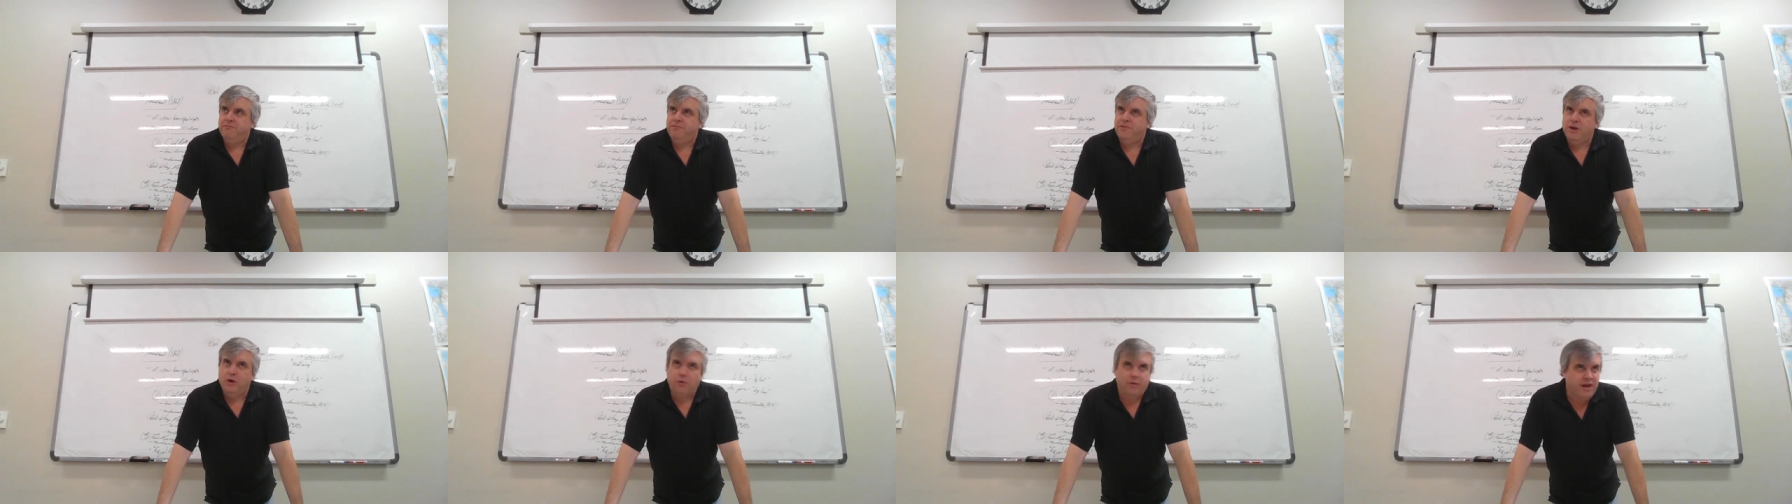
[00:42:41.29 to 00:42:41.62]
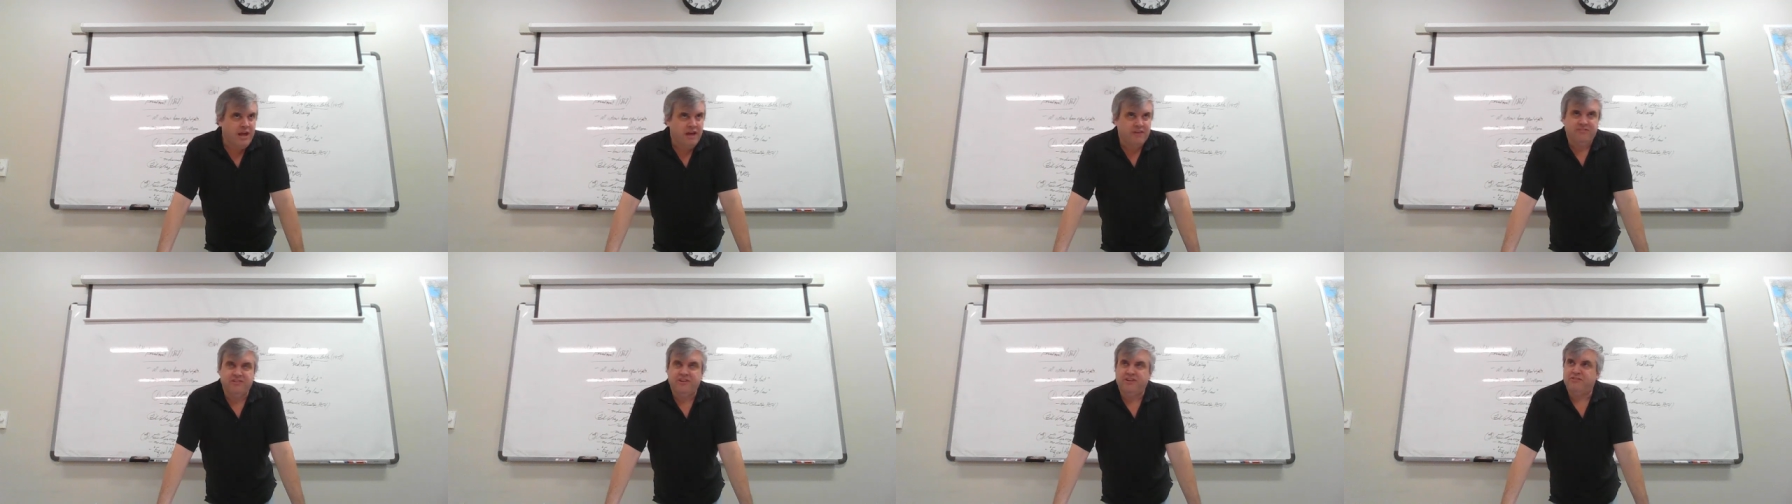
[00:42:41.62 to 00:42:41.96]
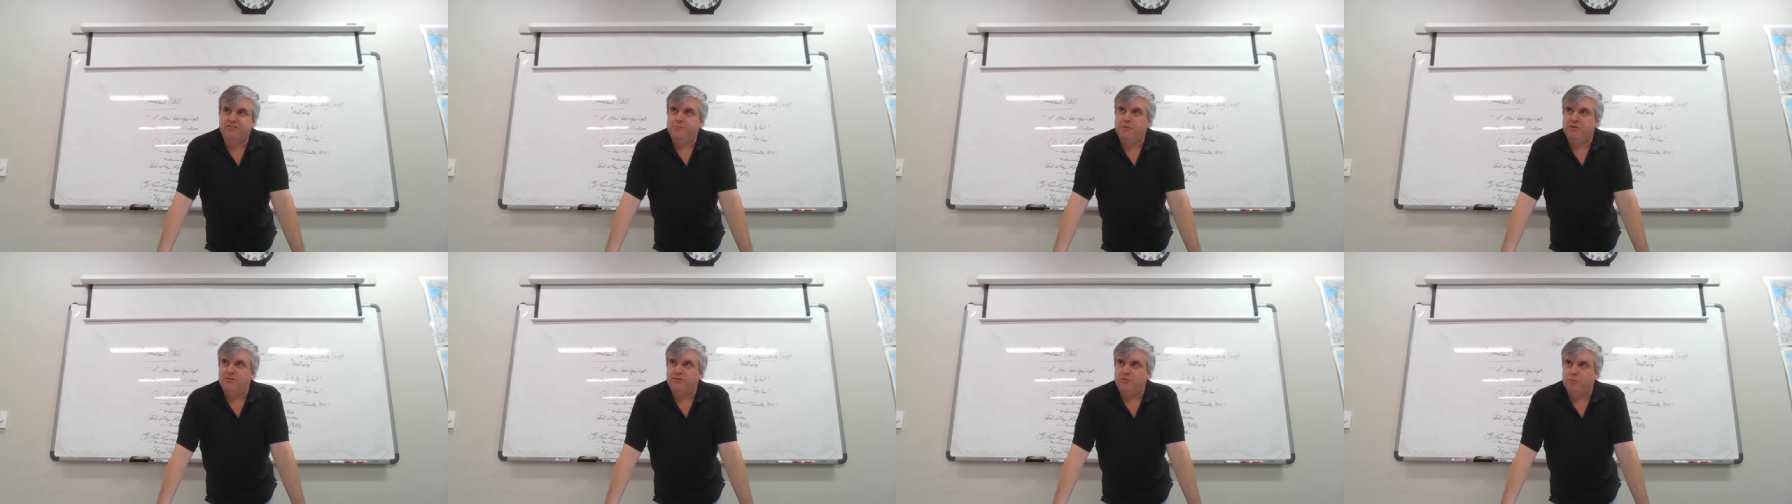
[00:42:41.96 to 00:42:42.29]
No one has any
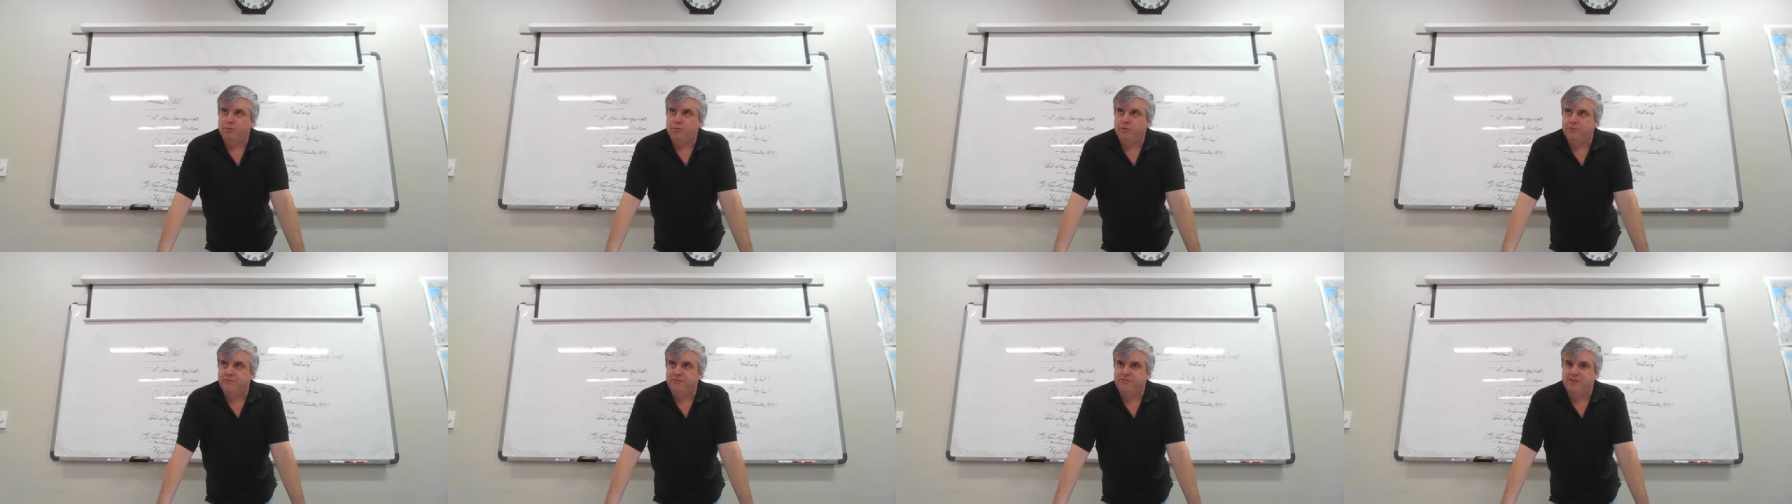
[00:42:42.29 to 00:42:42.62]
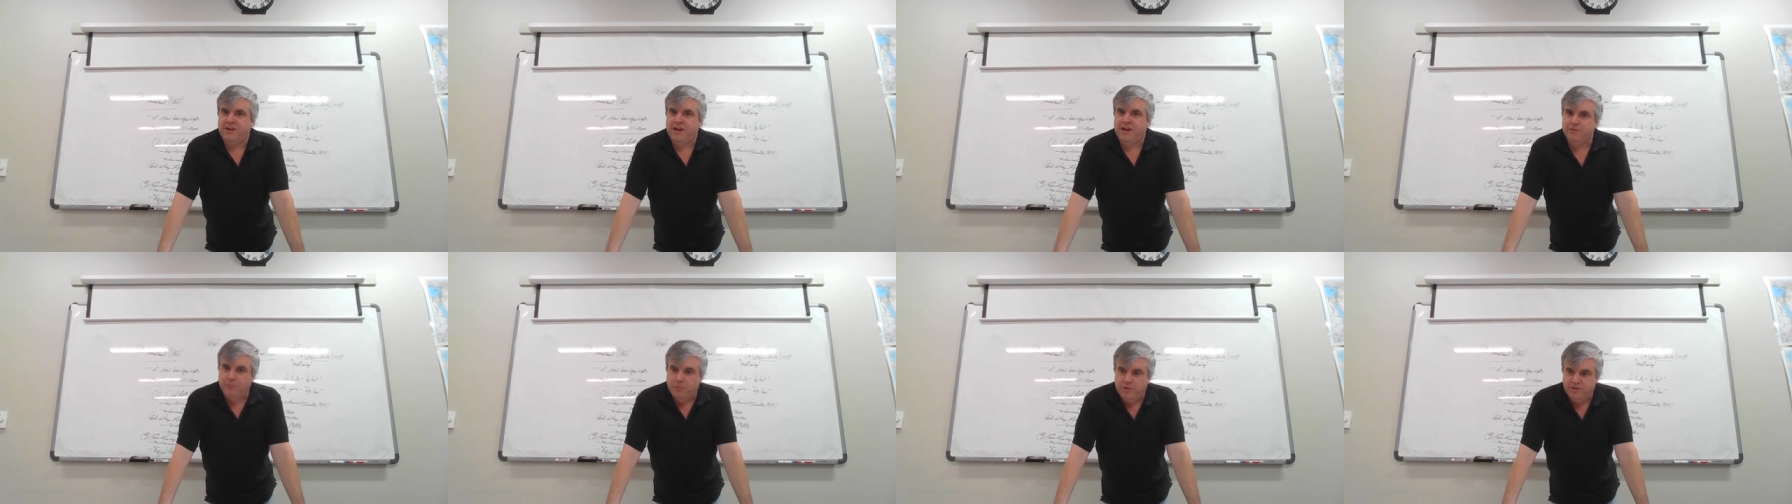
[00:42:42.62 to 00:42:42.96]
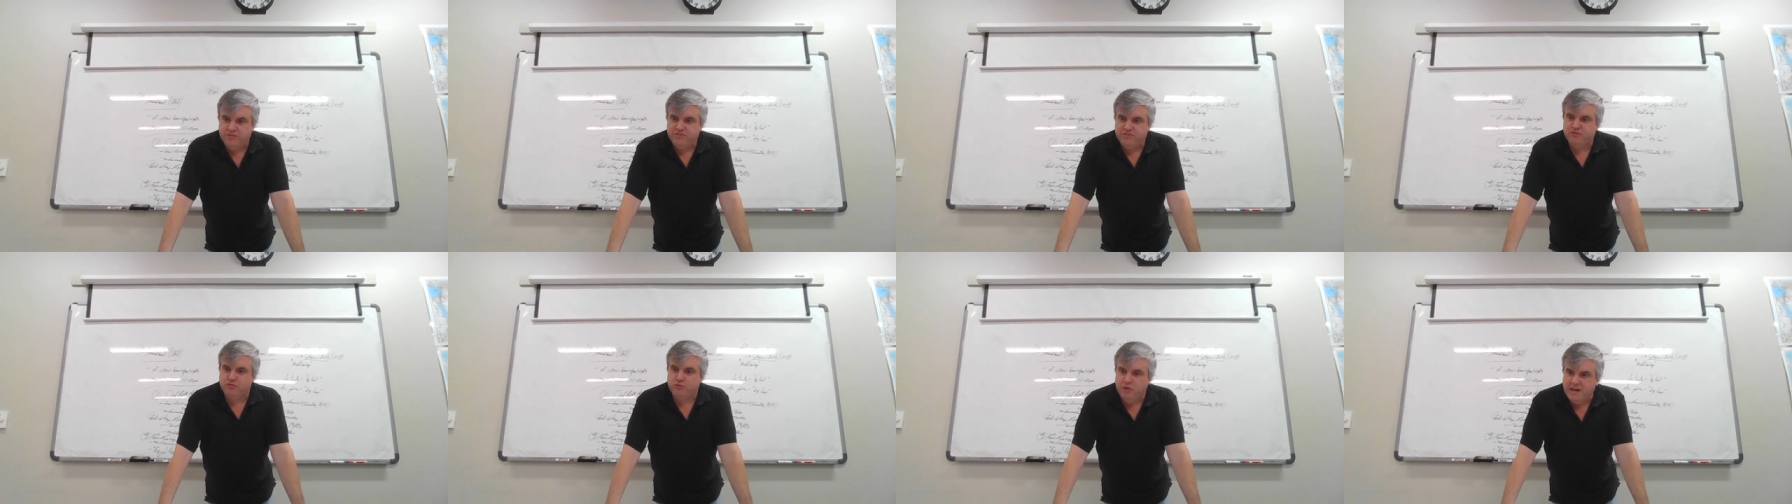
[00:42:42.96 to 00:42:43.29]
special privileges. Everyone
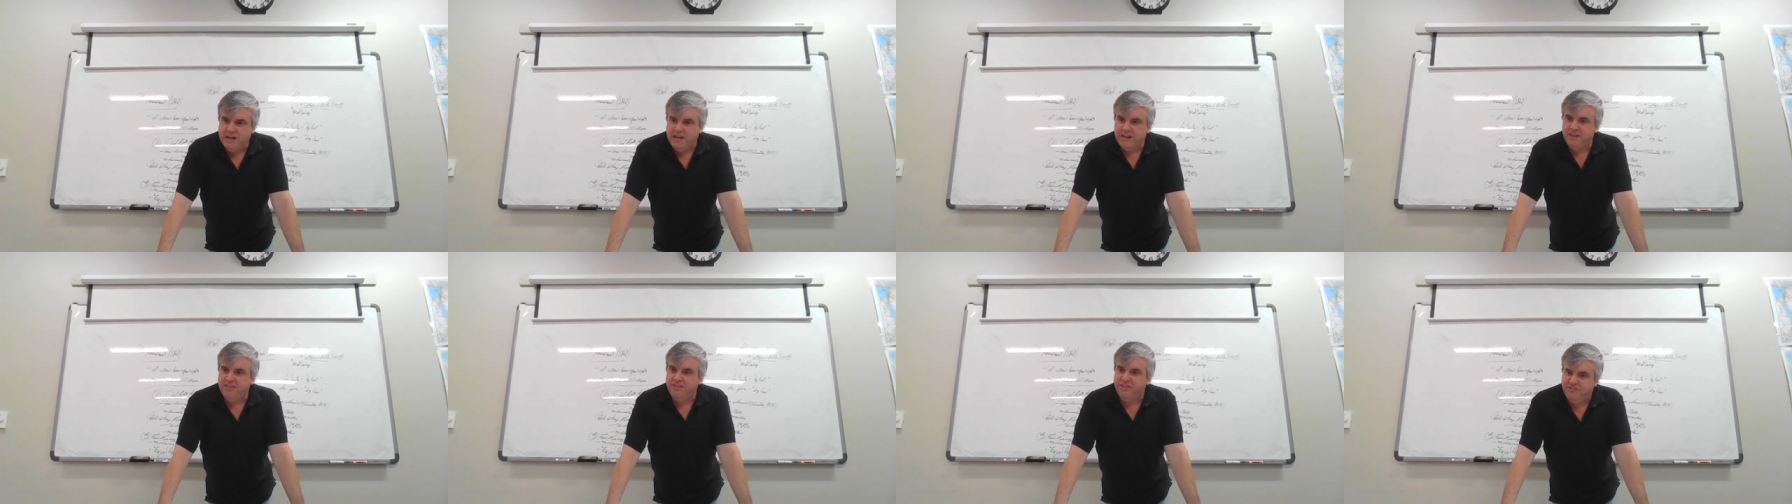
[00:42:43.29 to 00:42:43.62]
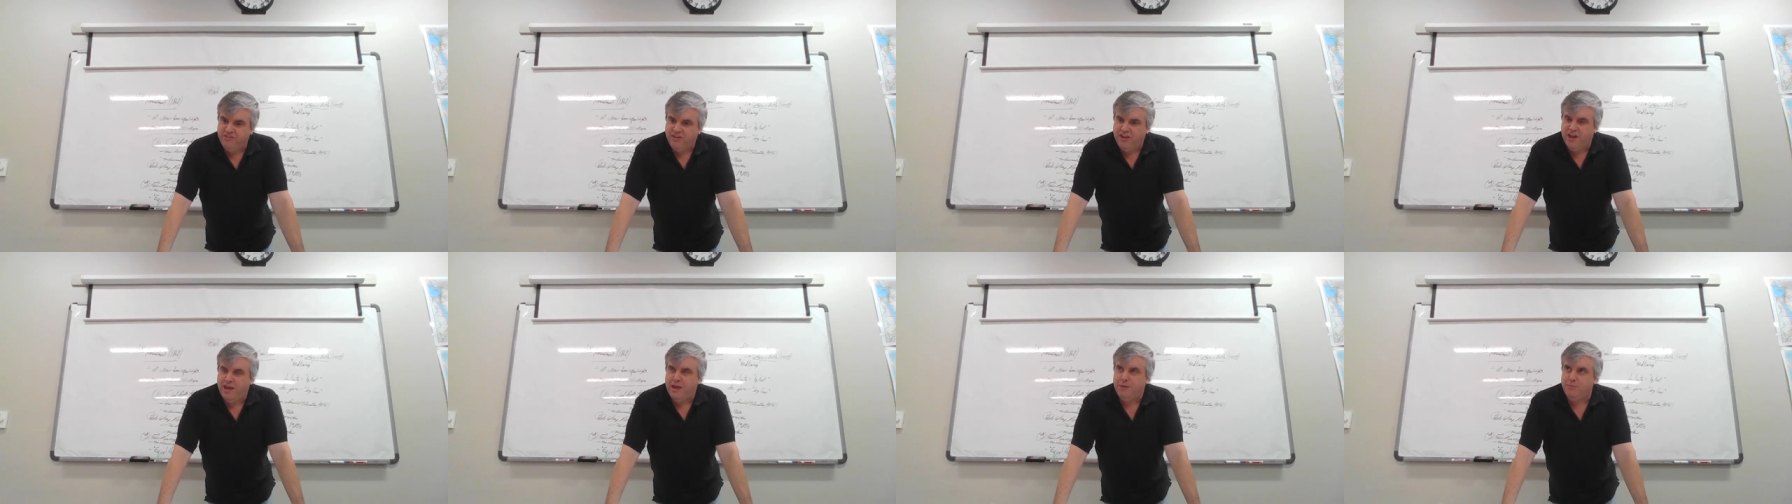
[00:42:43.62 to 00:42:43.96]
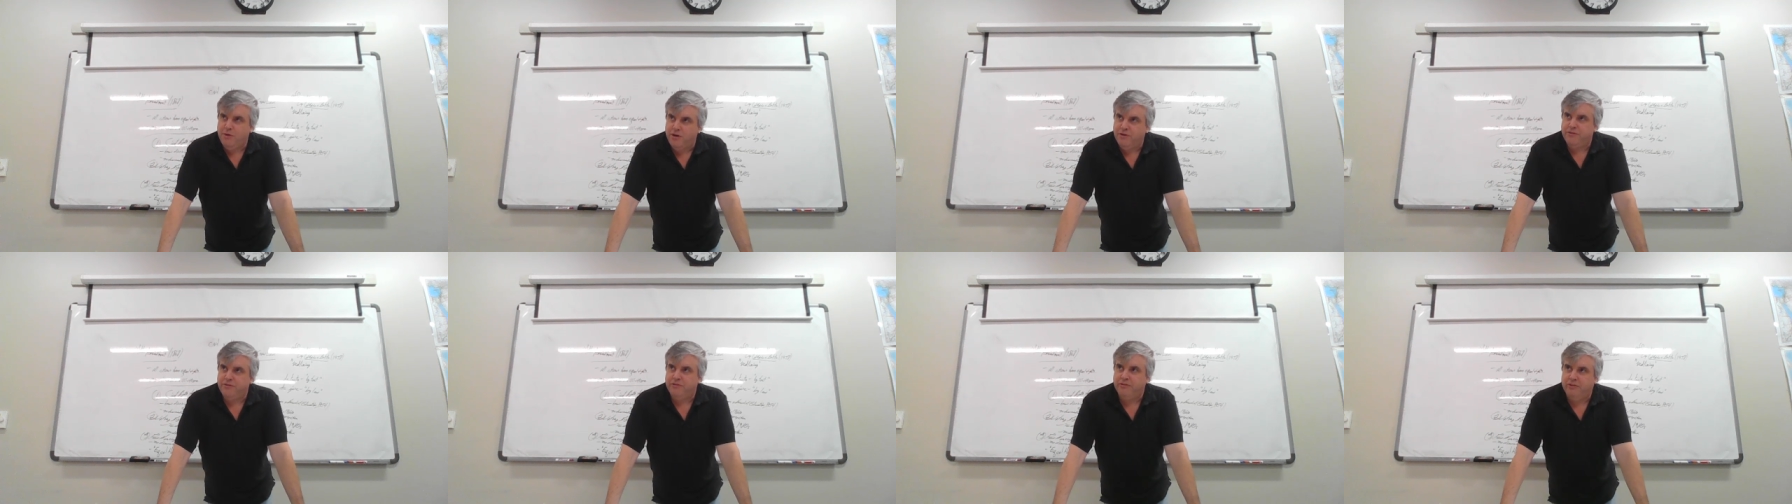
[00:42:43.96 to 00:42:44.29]
is treated the same
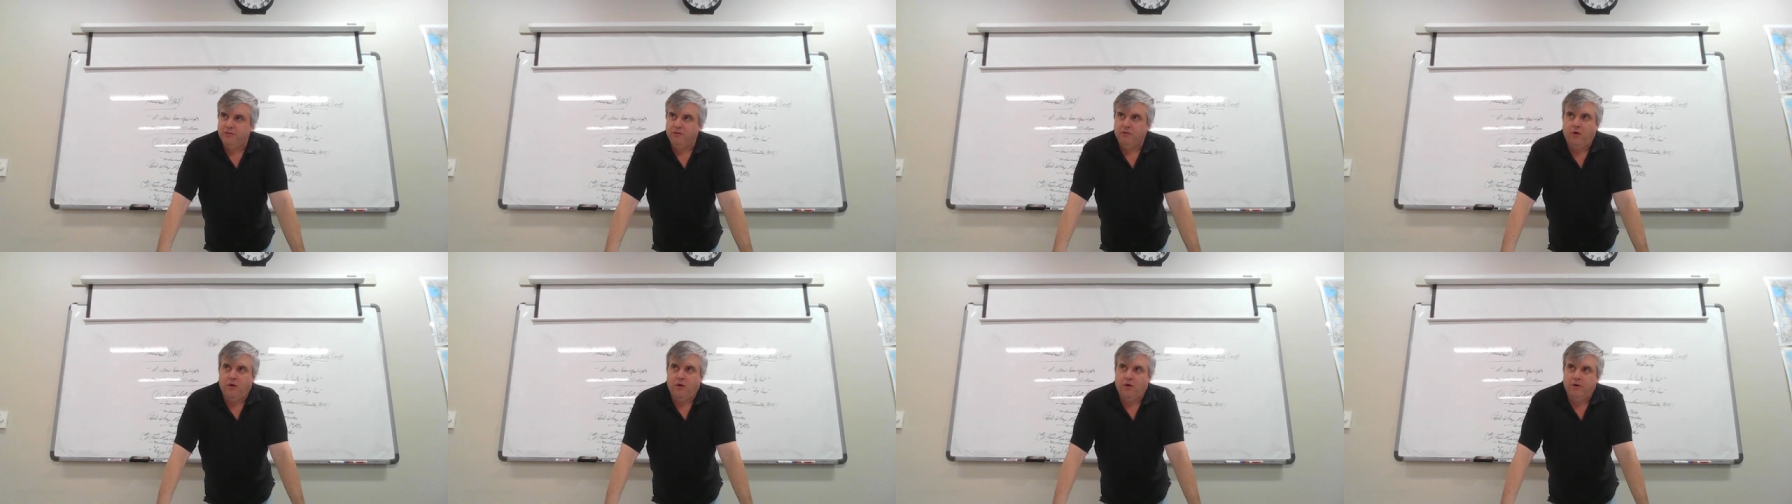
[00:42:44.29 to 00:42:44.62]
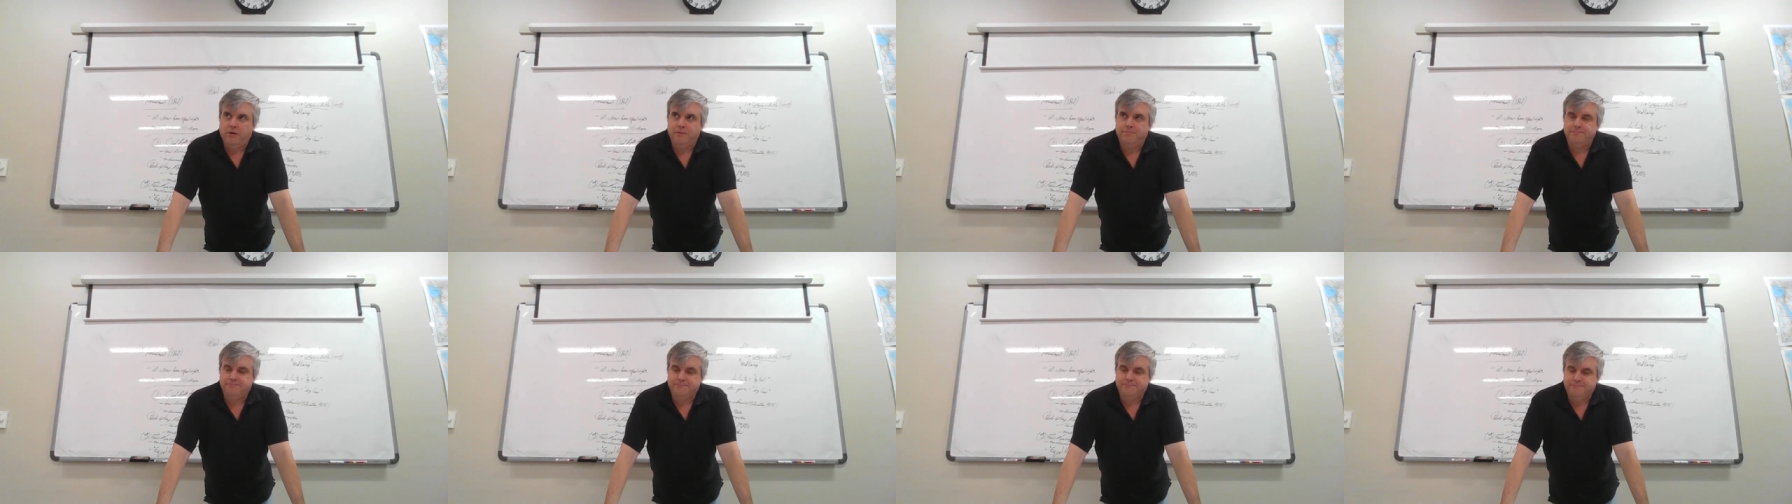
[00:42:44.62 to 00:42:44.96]
under the law.